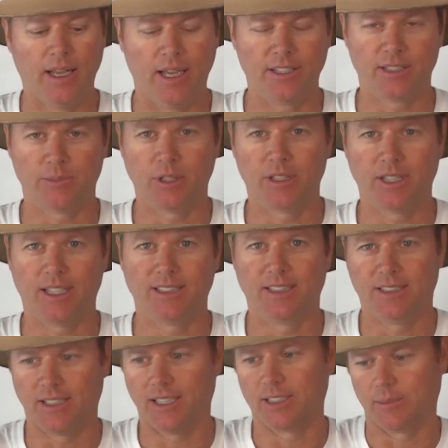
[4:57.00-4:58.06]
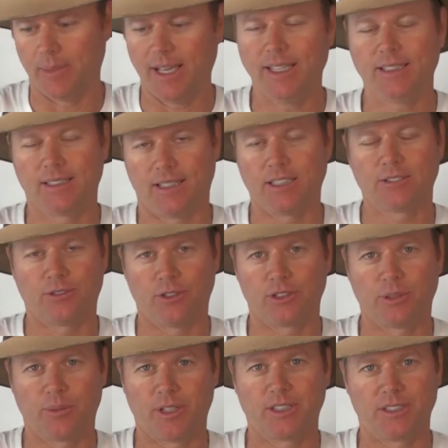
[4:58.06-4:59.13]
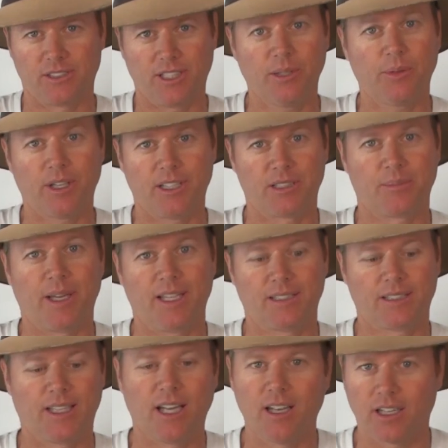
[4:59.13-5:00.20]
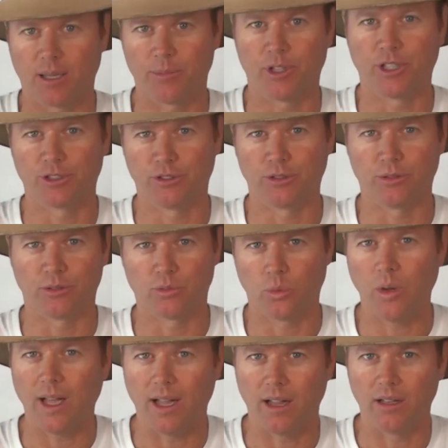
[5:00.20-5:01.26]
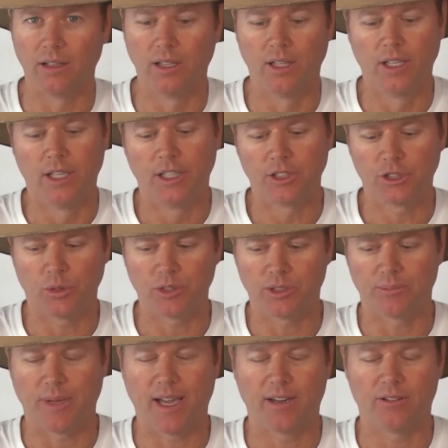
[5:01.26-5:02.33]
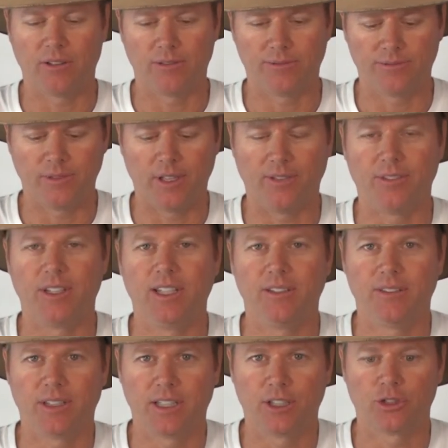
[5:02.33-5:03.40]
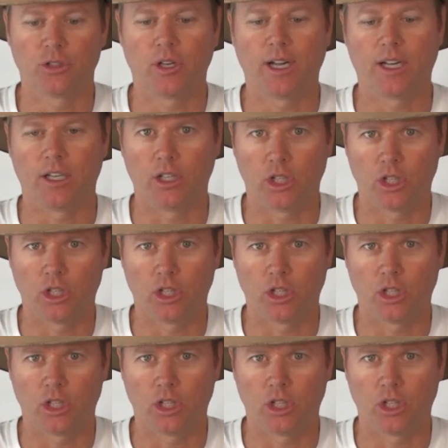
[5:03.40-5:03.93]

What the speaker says: And some of the things it does amazing, as far as some of the things the Stingray does amazing, the helicopter doesn't do as well. So it's a matter of giving it a try and